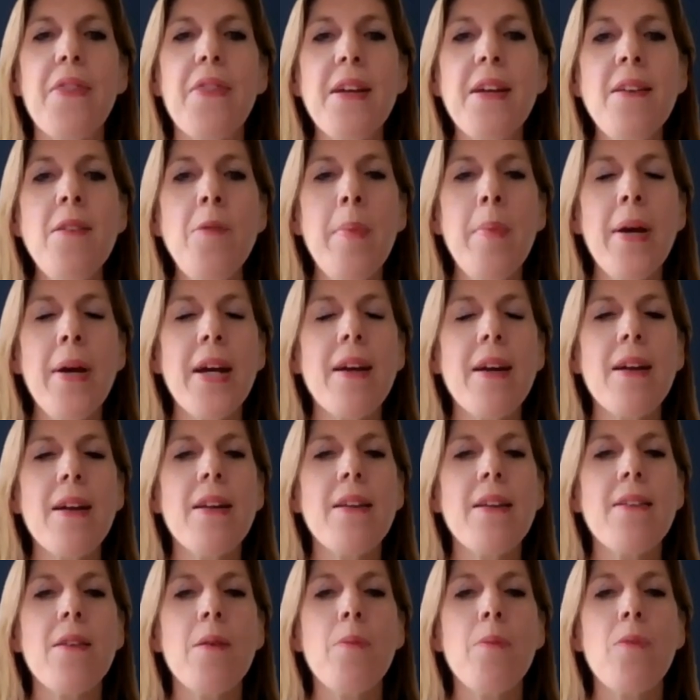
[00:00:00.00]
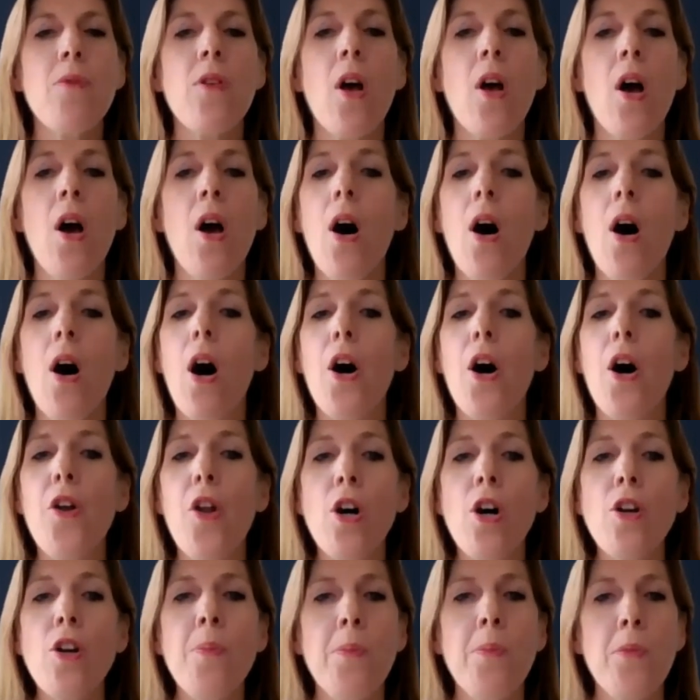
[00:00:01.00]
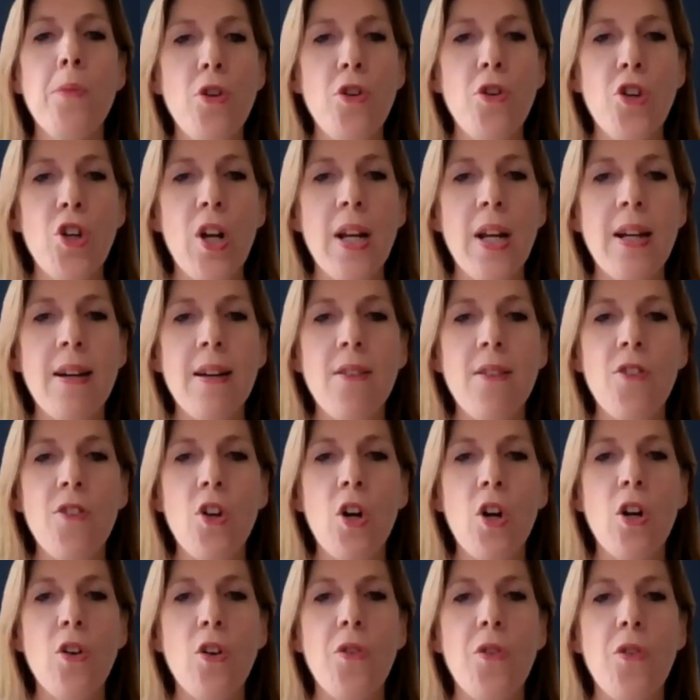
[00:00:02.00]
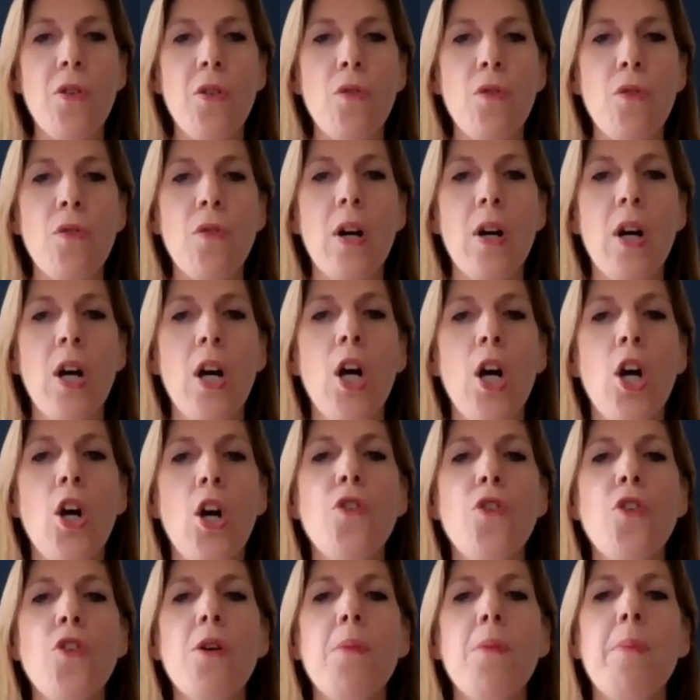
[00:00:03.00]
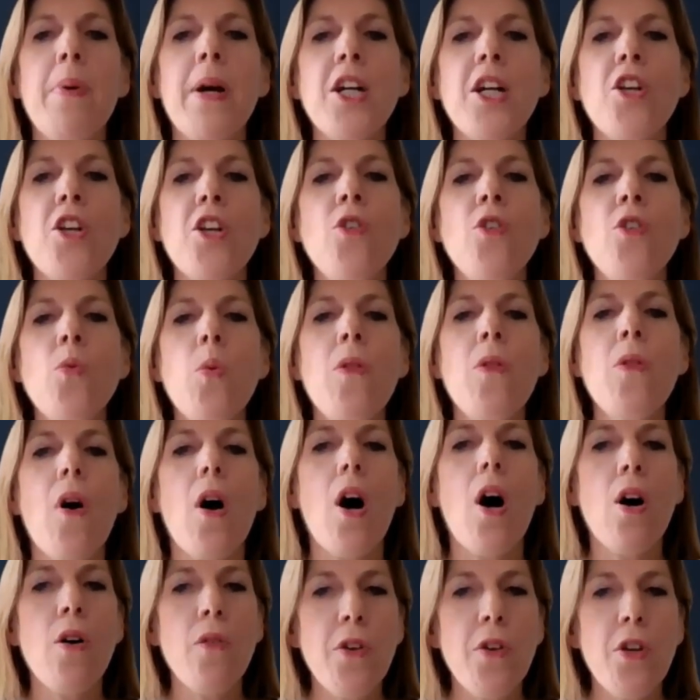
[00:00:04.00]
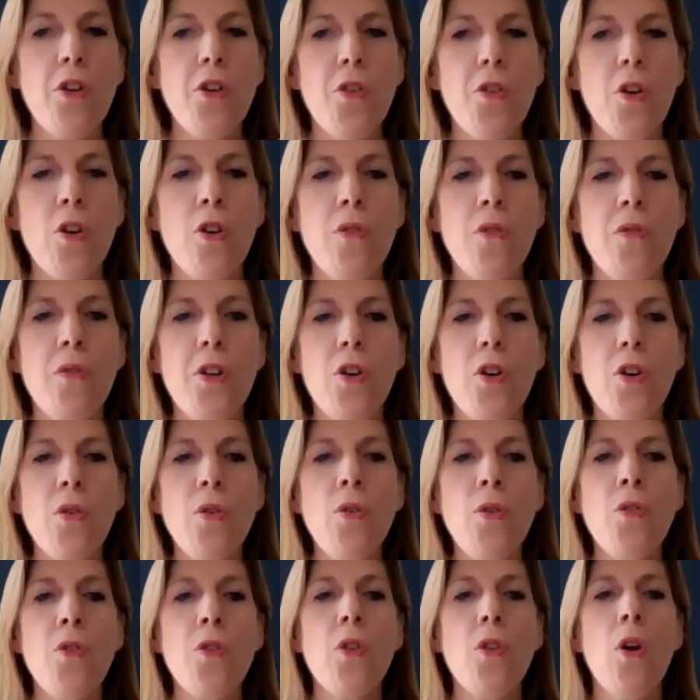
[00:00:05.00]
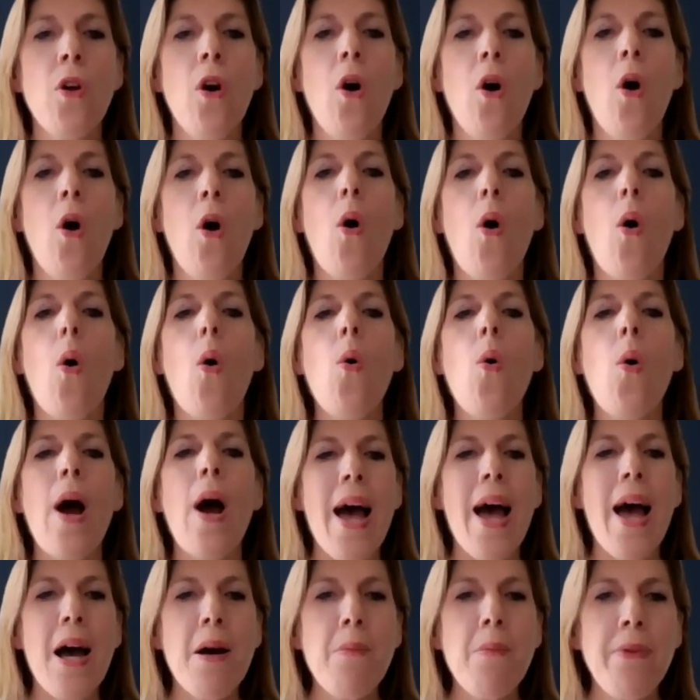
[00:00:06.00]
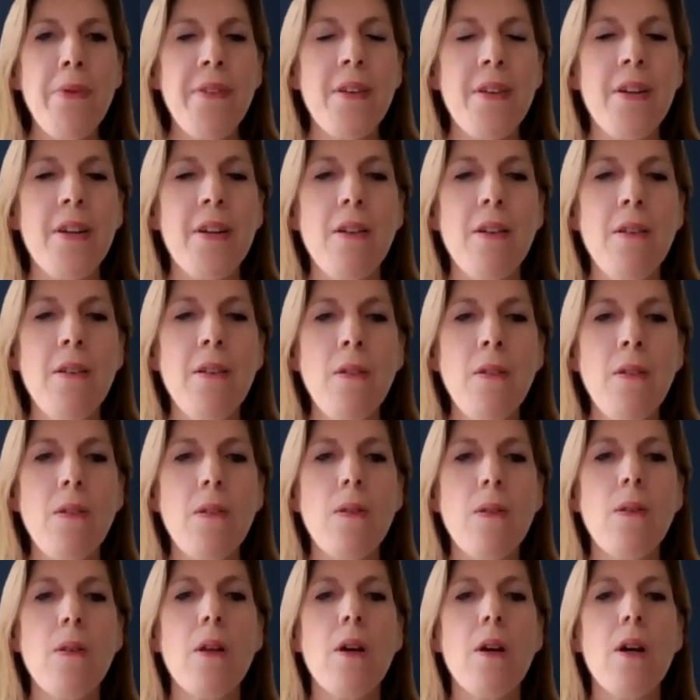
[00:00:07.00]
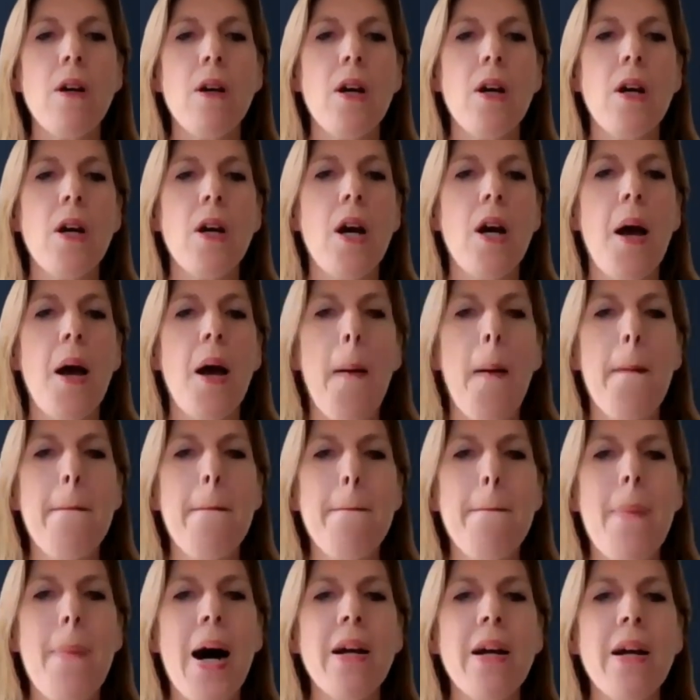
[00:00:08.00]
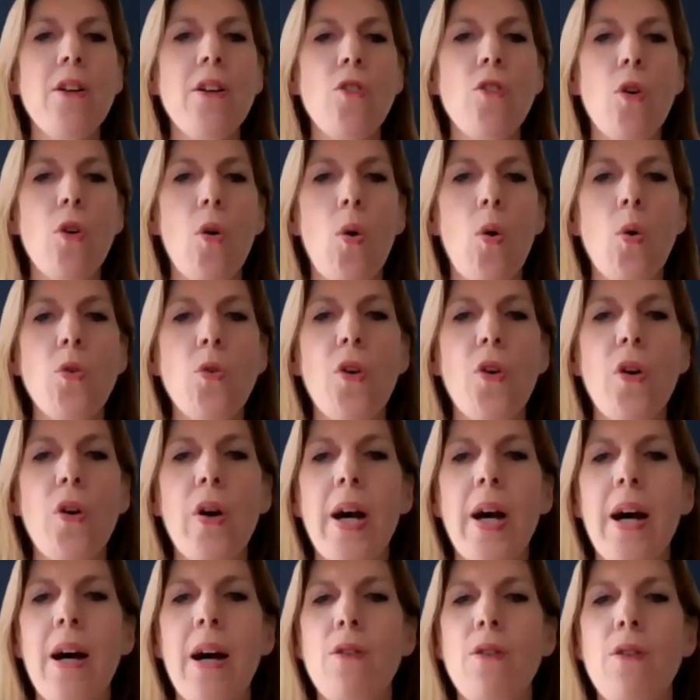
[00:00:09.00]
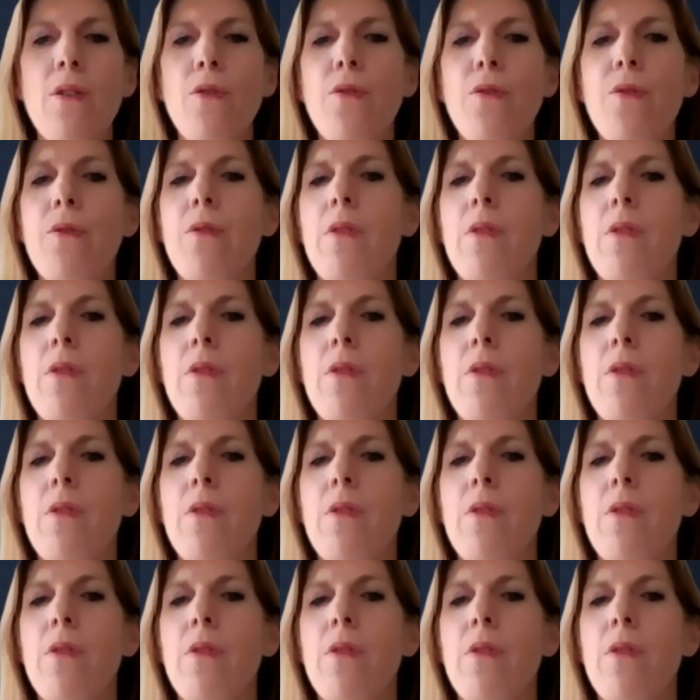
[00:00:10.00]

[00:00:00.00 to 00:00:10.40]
These mechanisms are not mutually exclusive. So a patient with obvious overdose or abstinence might also have,